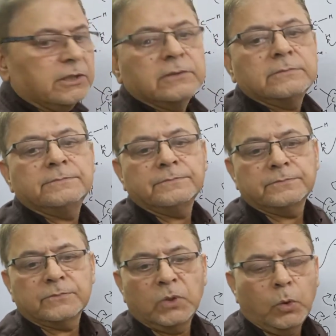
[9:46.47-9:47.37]
here,
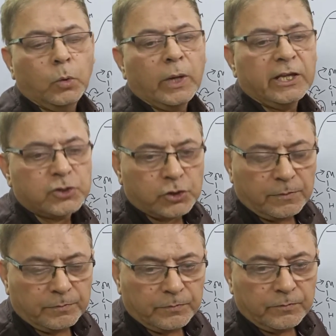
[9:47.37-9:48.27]

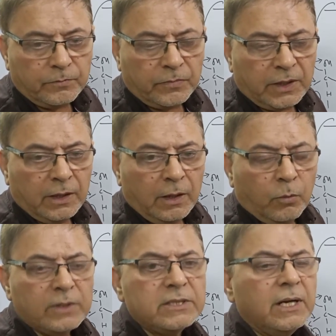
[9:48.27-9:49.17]
OH.
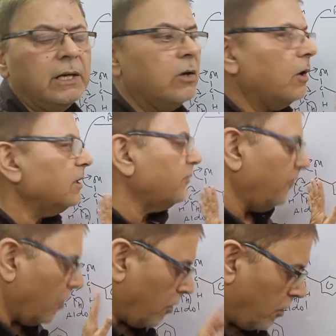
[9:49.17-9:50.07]
Once the aldol
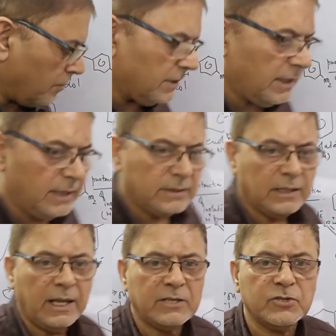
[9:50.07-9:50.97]
is formed,
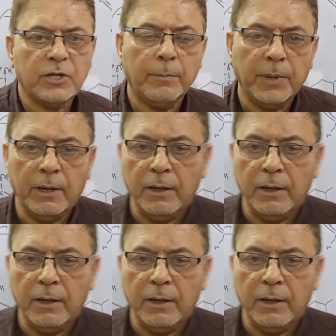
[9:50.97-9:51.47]
then the next step